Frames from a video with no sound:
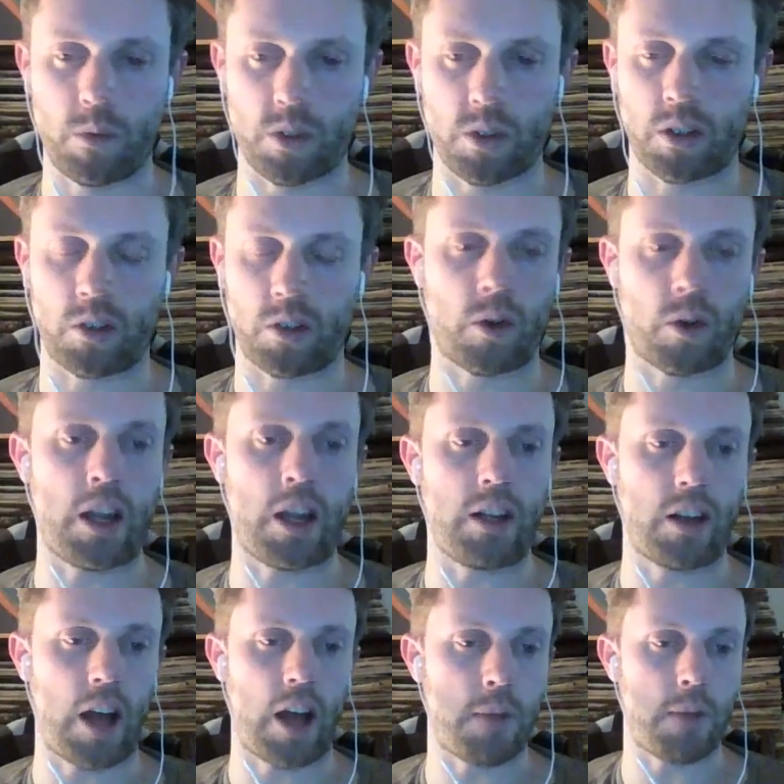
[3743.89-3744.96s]
a
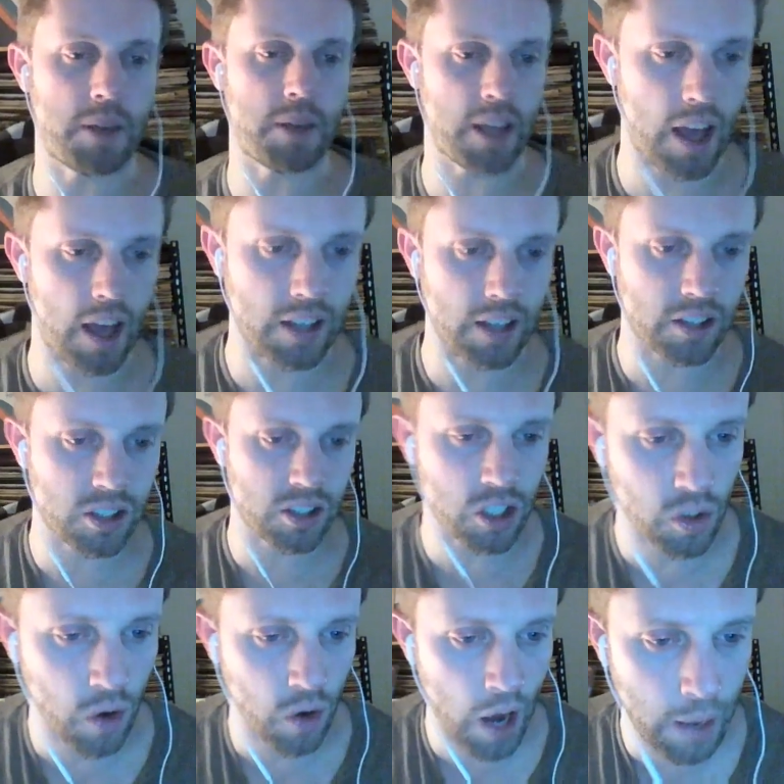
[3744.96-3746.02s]
great IPA. It's
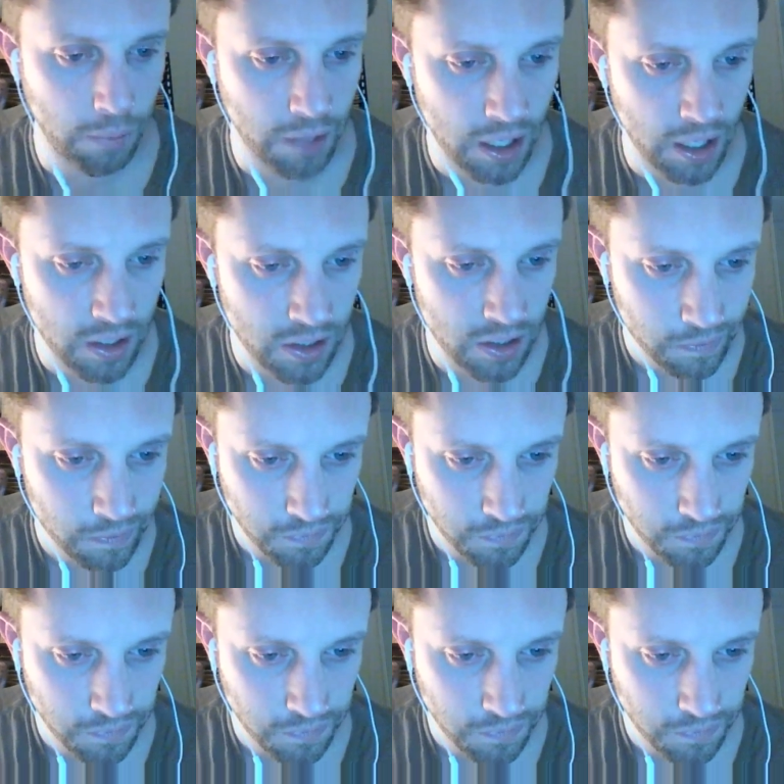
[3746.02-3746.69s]
described as